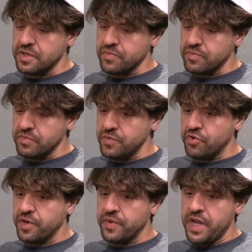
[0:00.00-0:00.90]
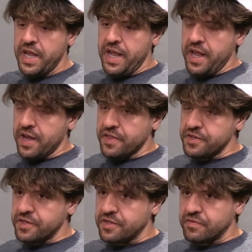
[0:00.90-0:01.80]
midbrain, and
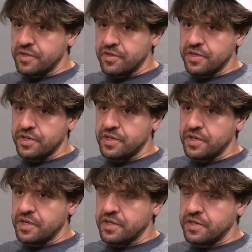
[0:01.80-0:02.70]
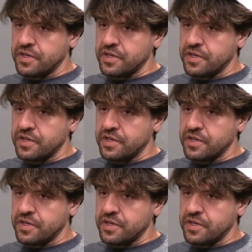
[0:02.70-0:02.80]
this is a very